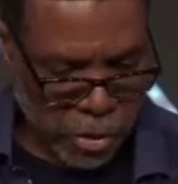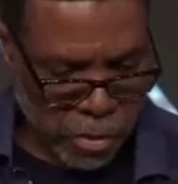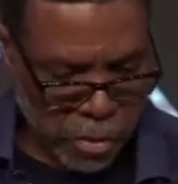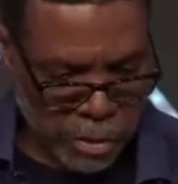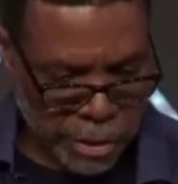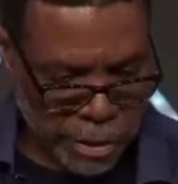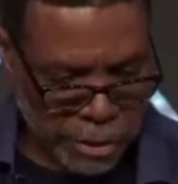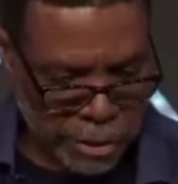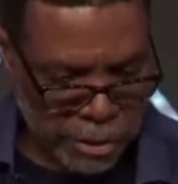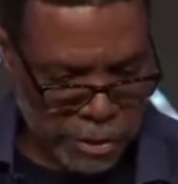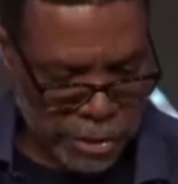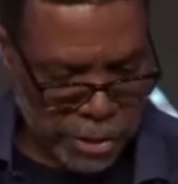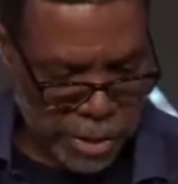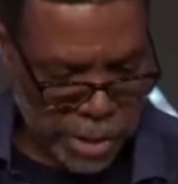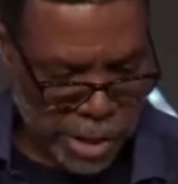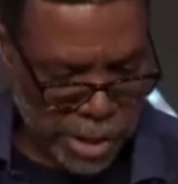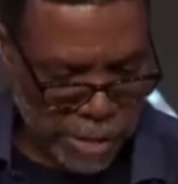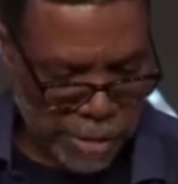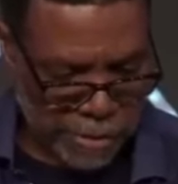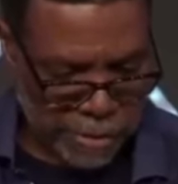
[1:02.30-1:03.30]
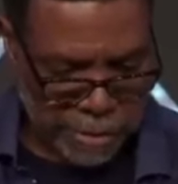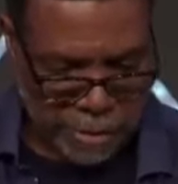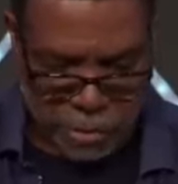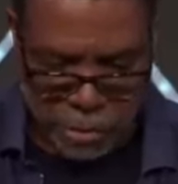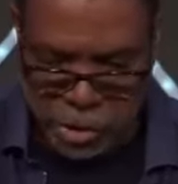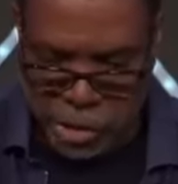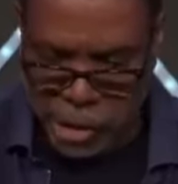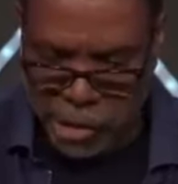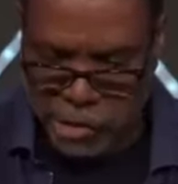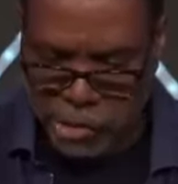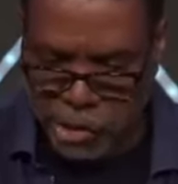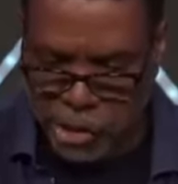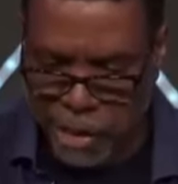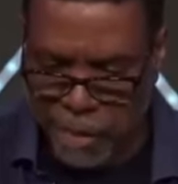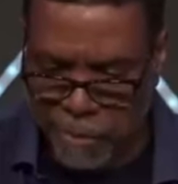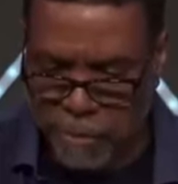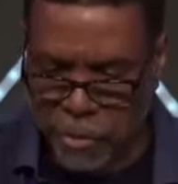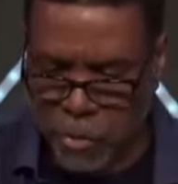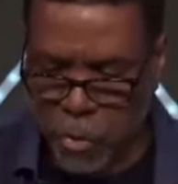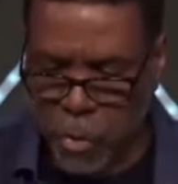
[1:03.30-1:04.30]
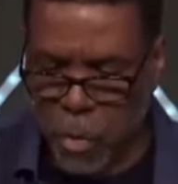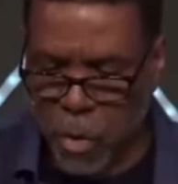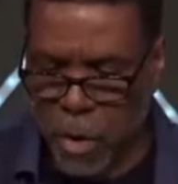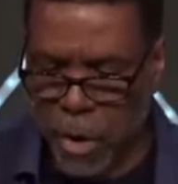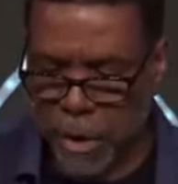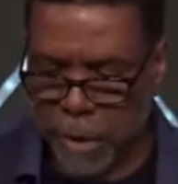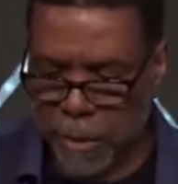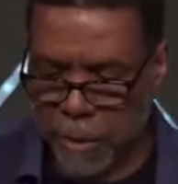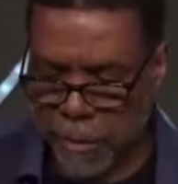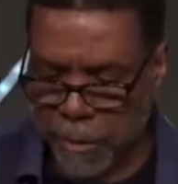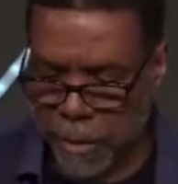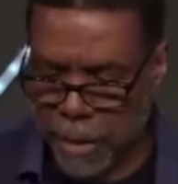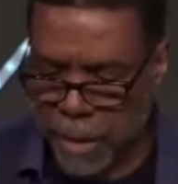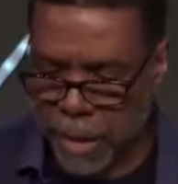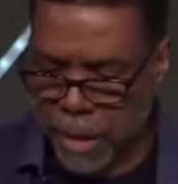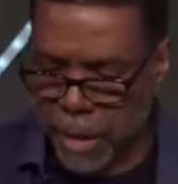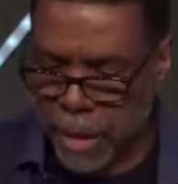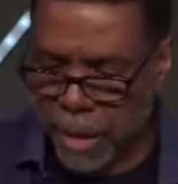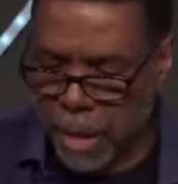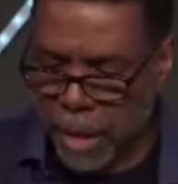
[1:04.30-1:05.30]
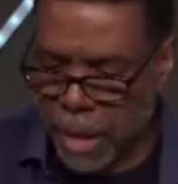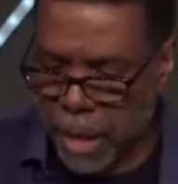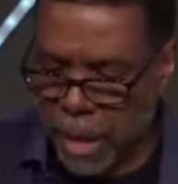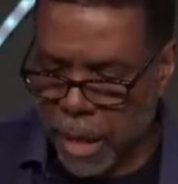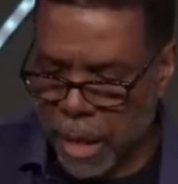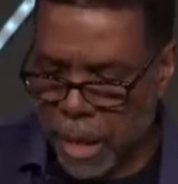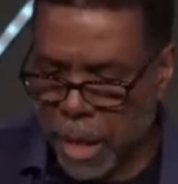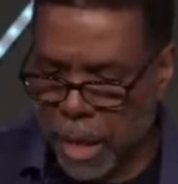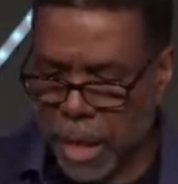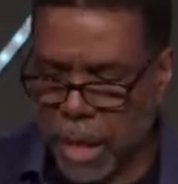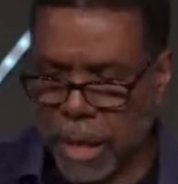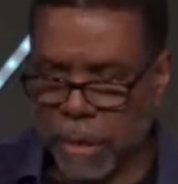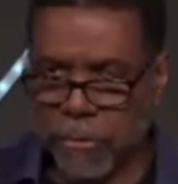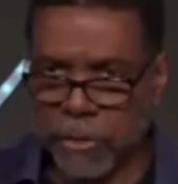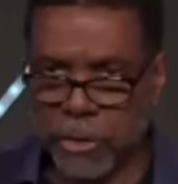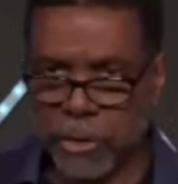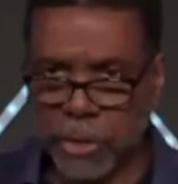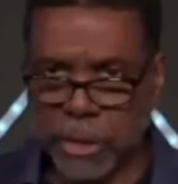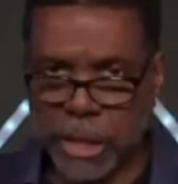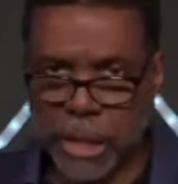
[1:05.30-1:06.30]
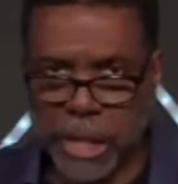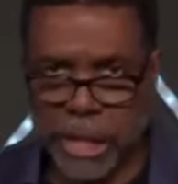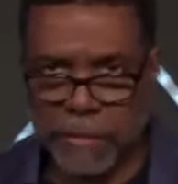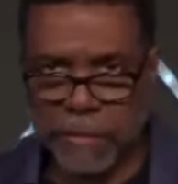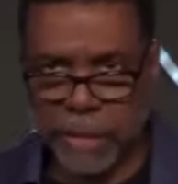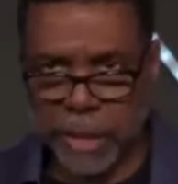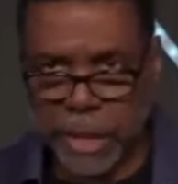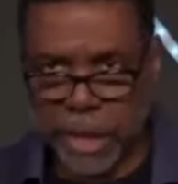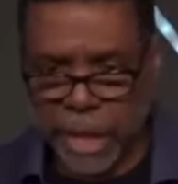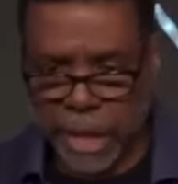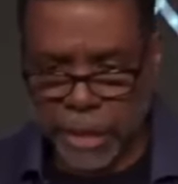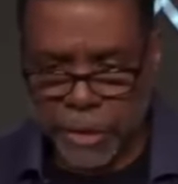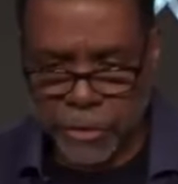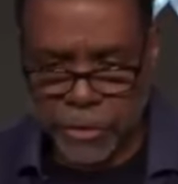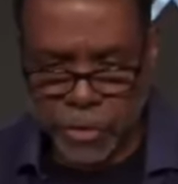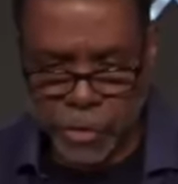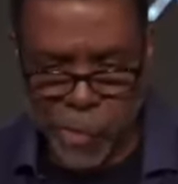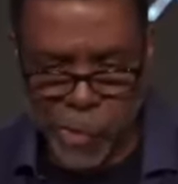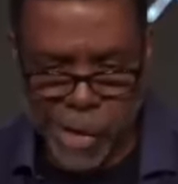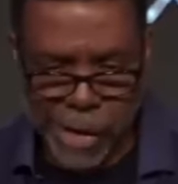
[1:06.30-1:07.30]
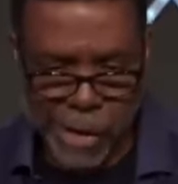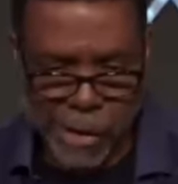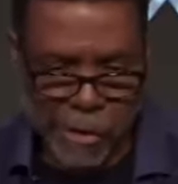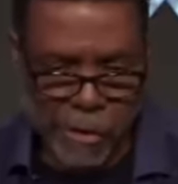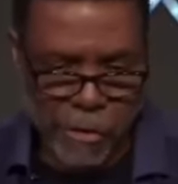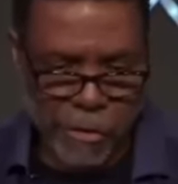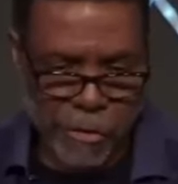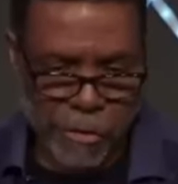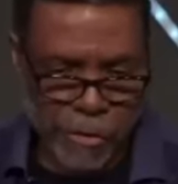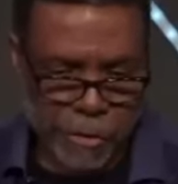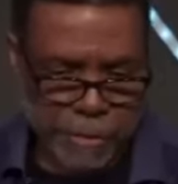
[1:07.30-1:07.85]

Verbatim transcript: want to skip. John chapter 1, verse 11 and 12.